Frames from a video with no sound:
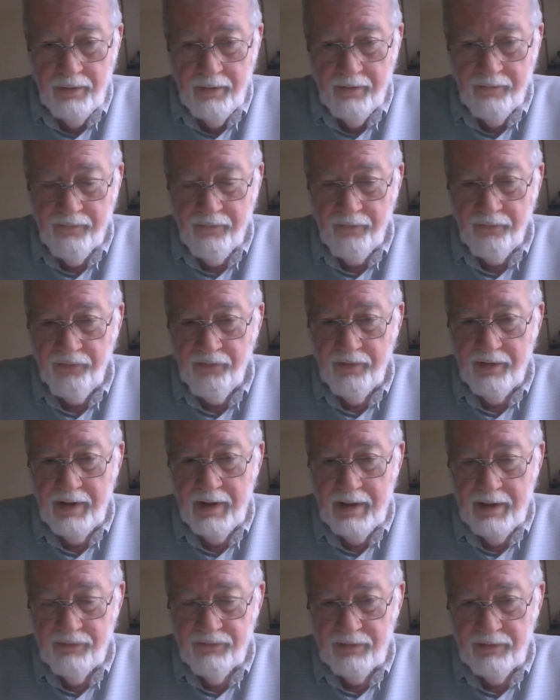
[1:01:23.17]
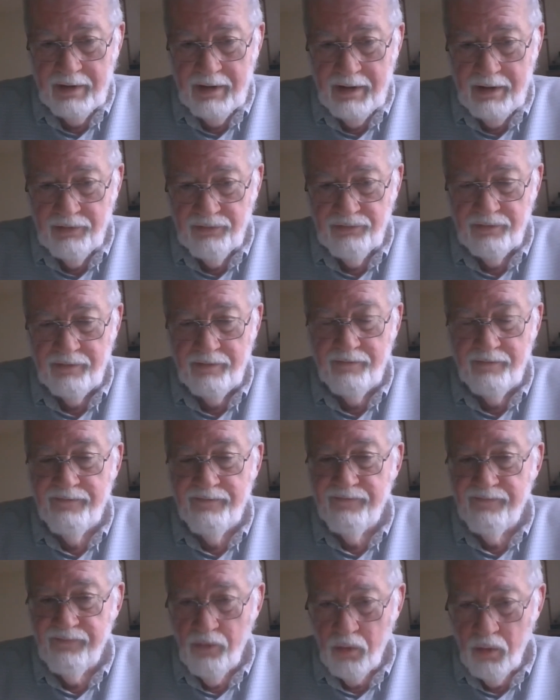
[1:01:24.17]
university education
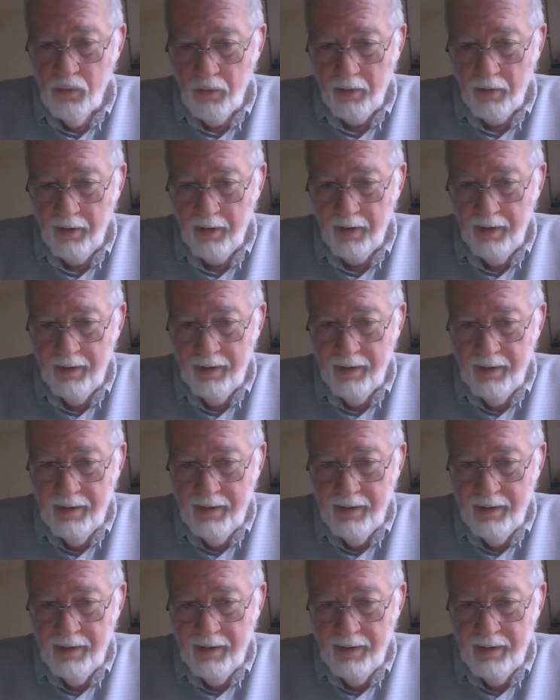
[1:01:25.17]
for,